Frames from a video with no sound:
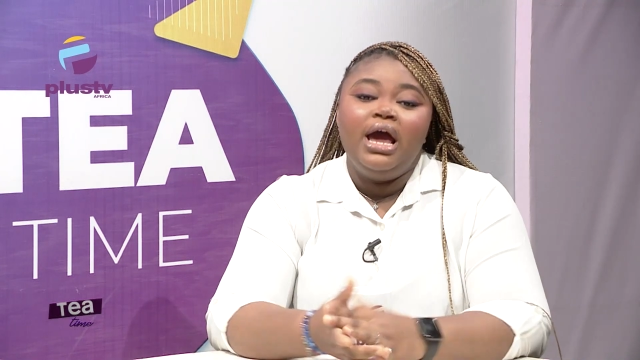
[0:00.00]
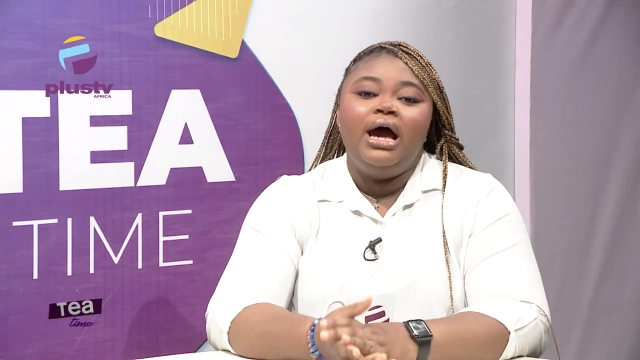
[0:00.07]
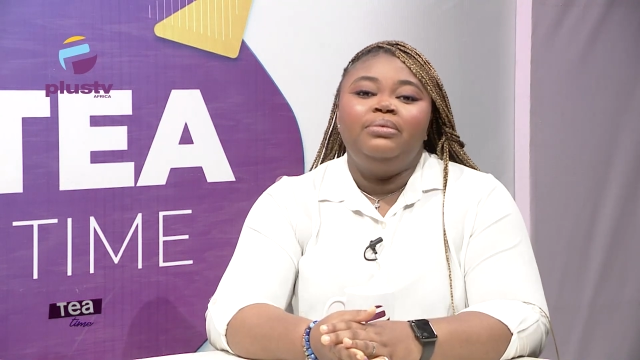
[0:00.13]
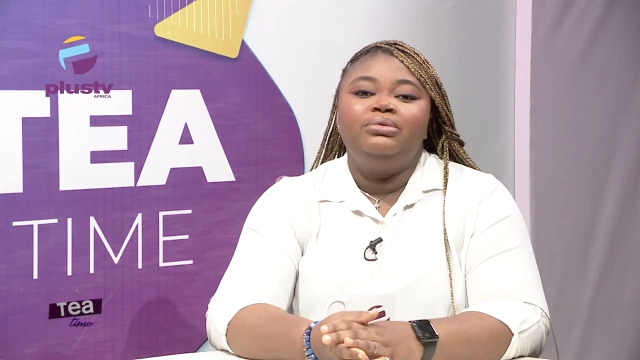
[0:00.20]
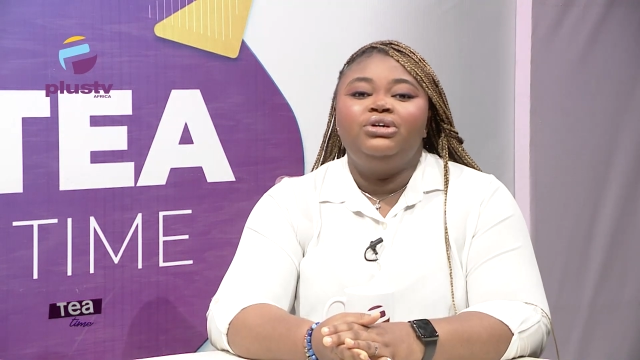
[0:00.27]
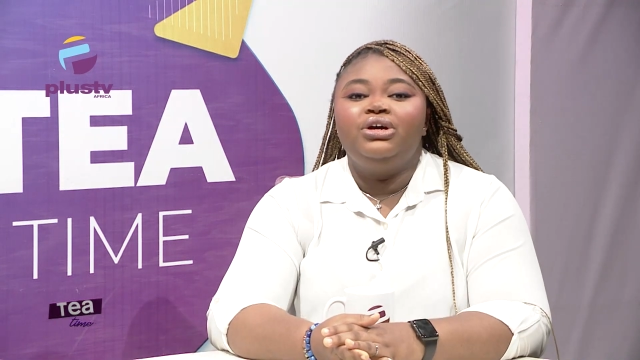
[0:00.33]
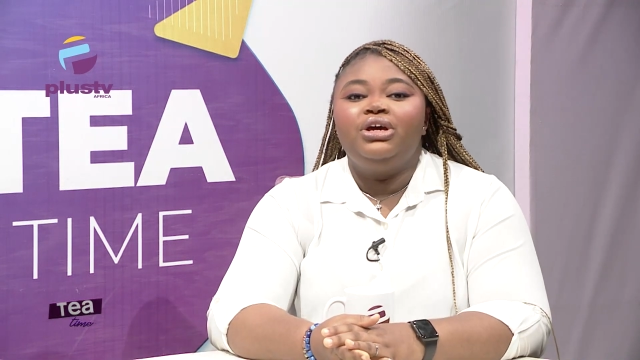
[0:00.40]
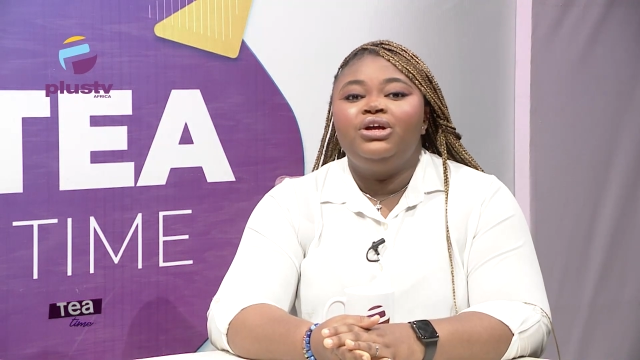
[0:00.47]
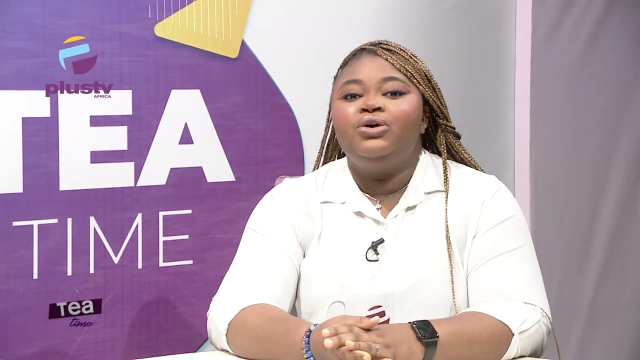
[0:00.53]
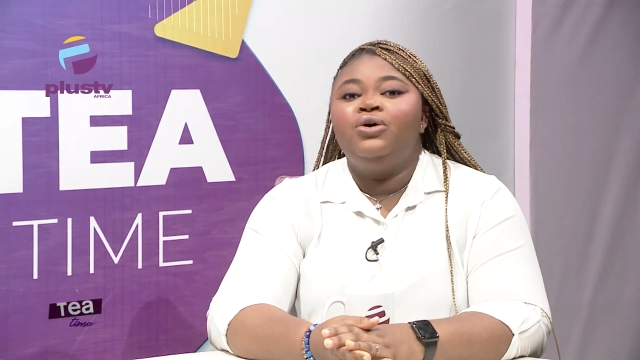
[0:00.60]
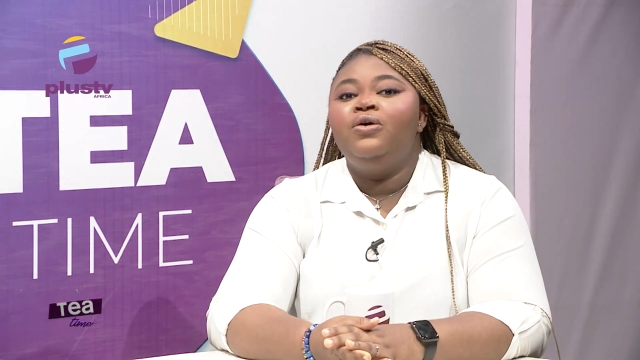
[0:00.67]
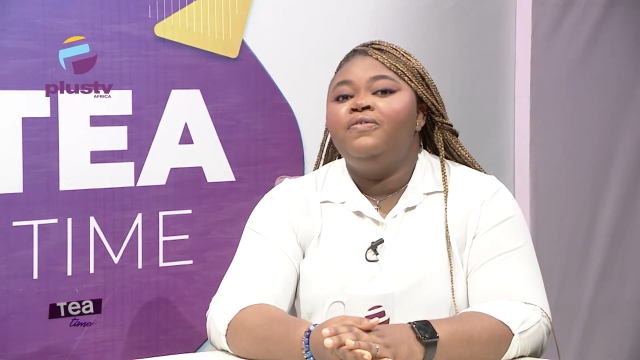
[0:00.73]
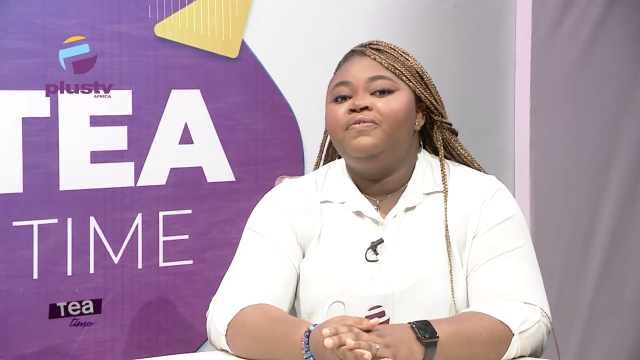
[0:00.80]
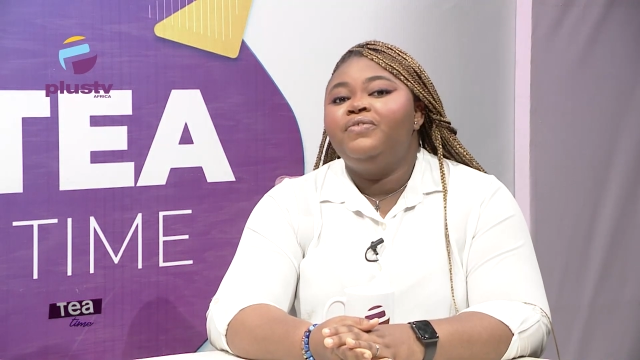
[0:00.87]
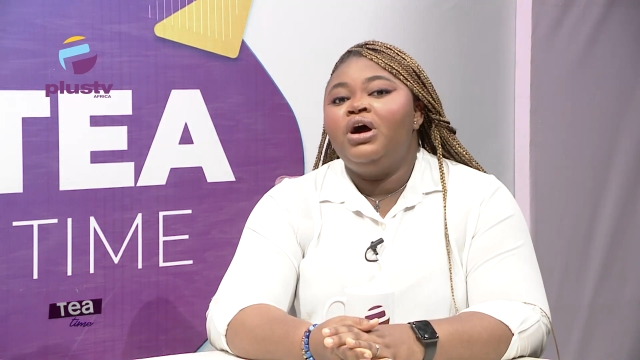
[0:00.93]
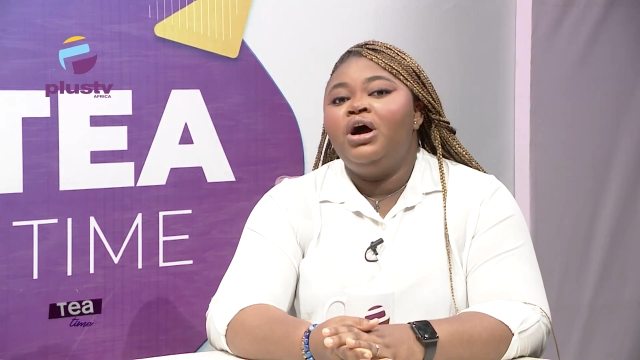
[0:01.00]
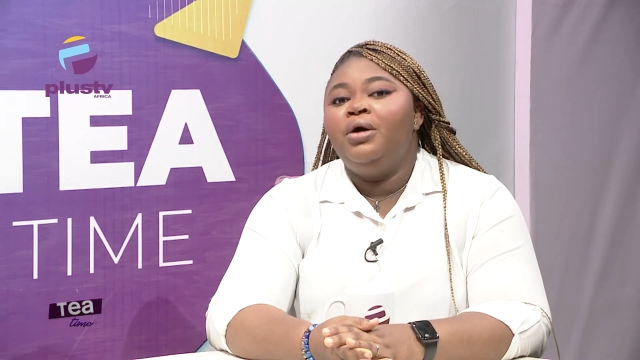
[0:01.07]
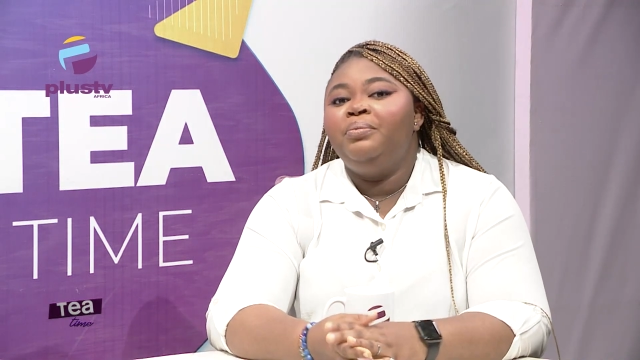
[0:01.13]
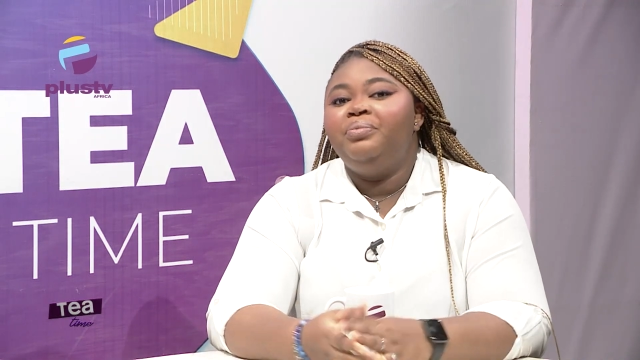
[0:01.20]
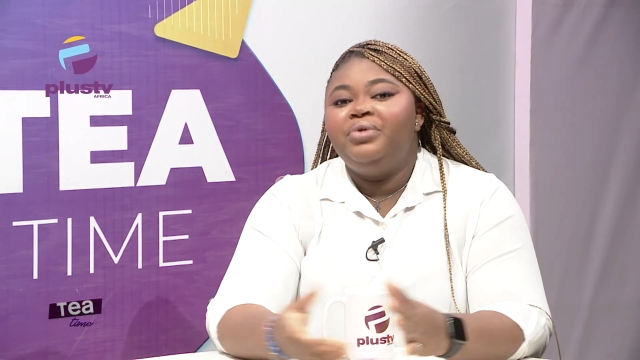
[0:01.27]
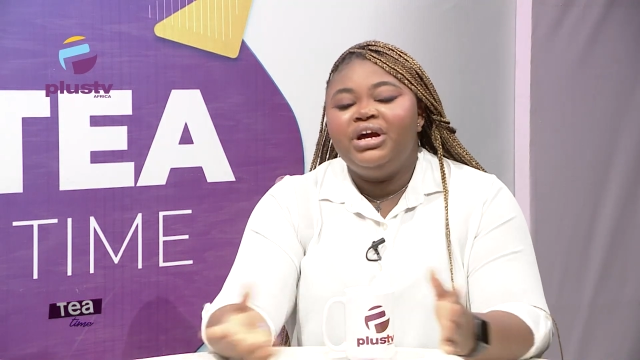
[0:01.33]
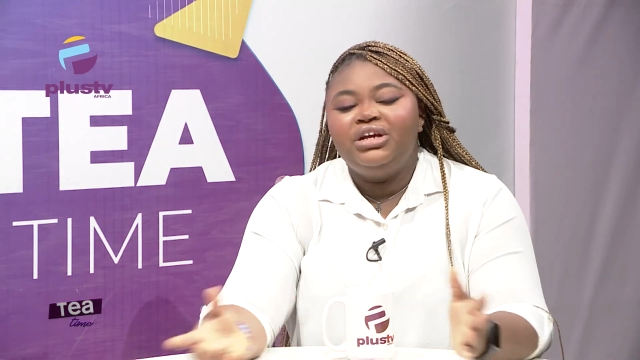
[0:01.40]
I'm talking of
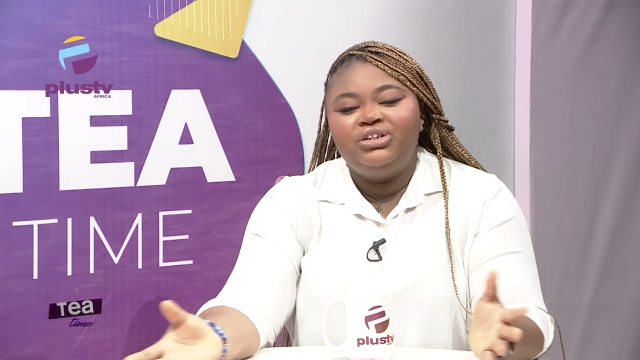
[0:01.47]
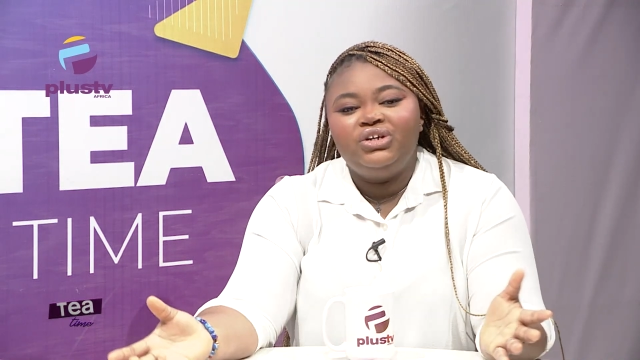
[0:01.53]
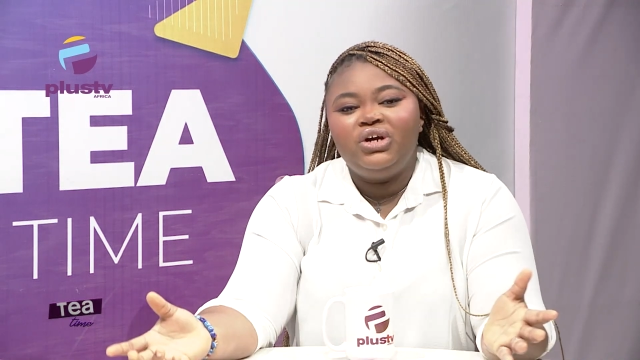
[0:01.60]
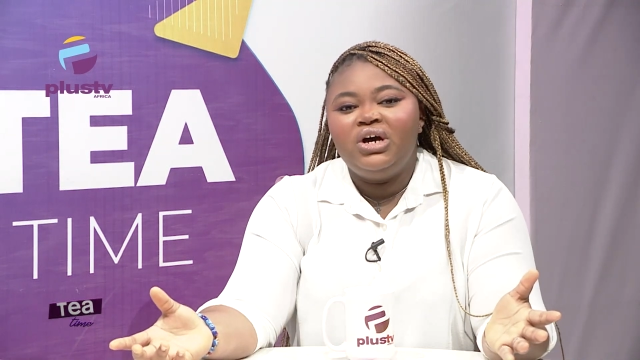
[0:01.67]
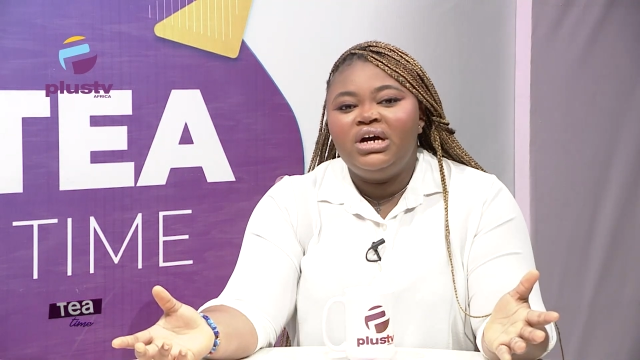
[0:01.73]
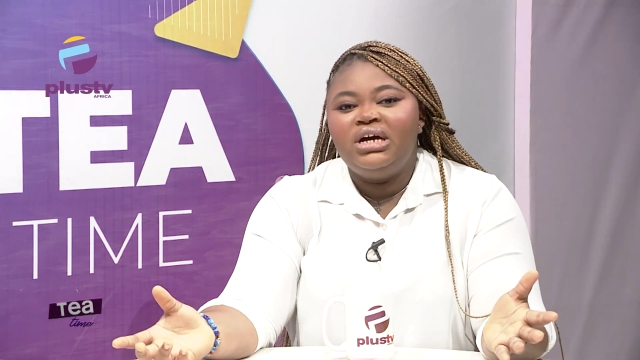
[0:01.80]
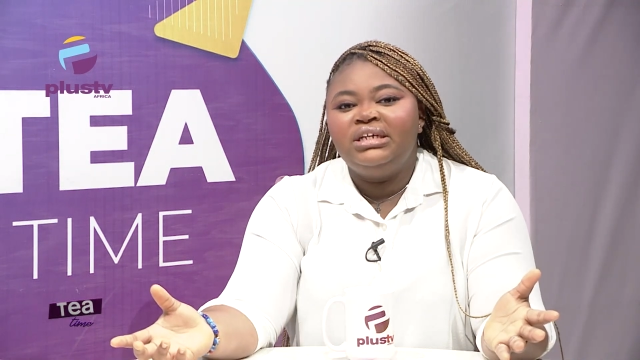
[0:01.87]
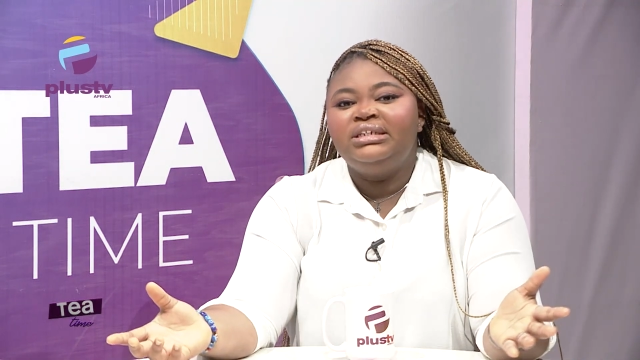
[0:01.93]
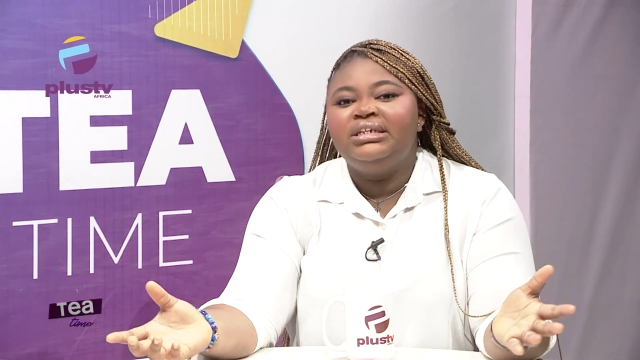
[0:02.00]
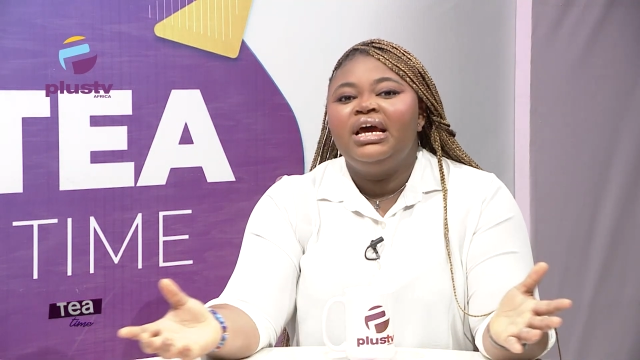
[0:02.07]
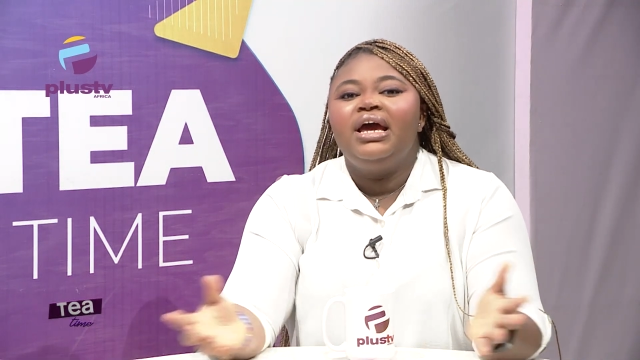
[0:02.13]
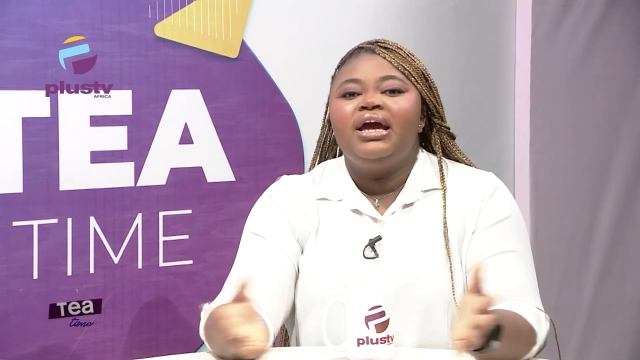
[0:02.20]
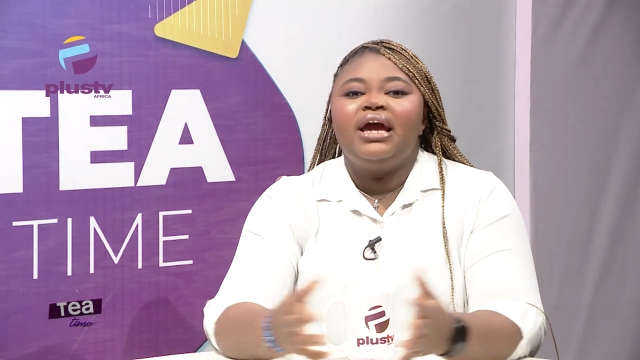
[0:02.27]
um, Precious,